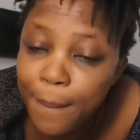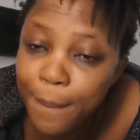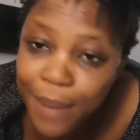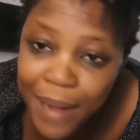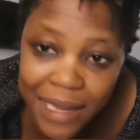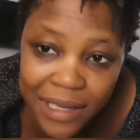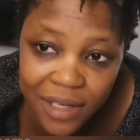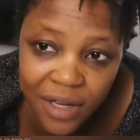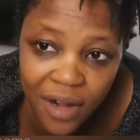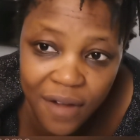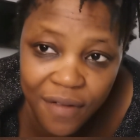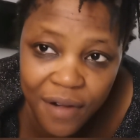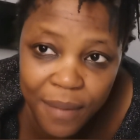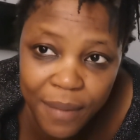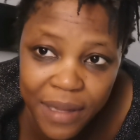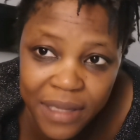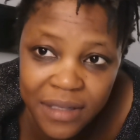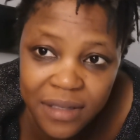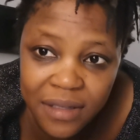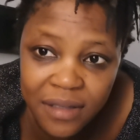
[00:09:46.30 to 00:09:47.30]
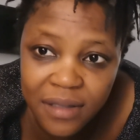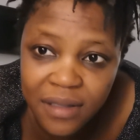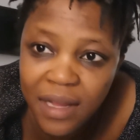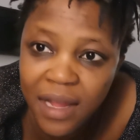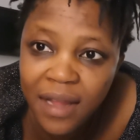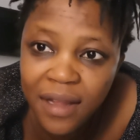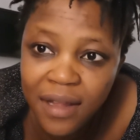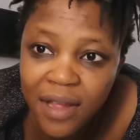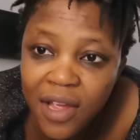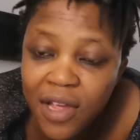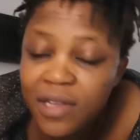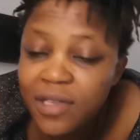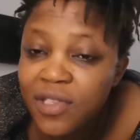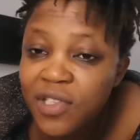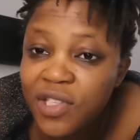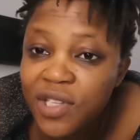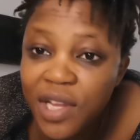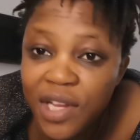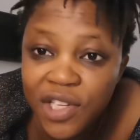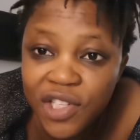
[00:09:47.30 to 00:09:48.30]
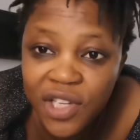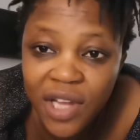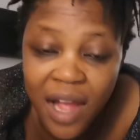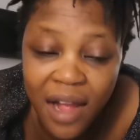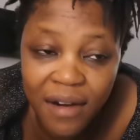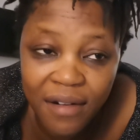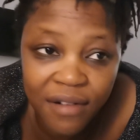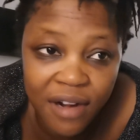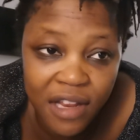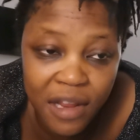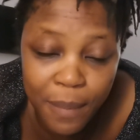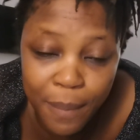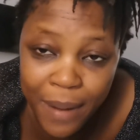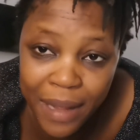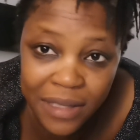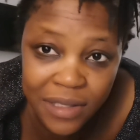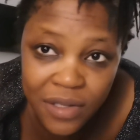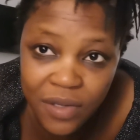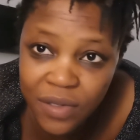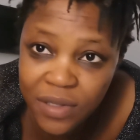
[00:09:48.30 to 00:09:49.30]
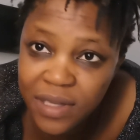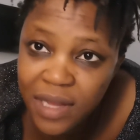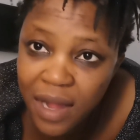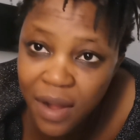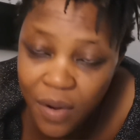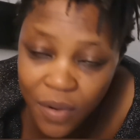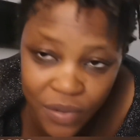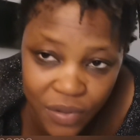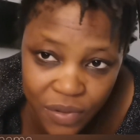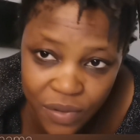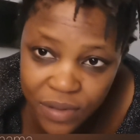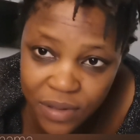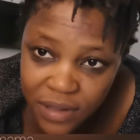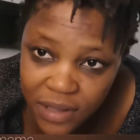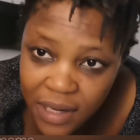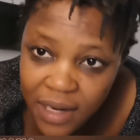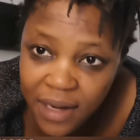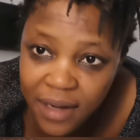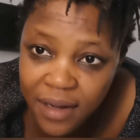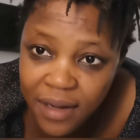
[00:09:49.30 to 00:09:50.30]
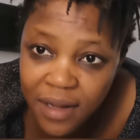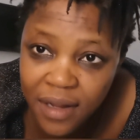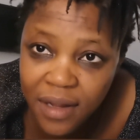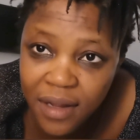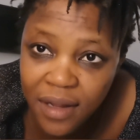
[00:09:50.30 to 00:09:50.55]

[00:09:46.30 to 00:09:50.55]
Bad government is there. Stingy and greedy pastors are also there.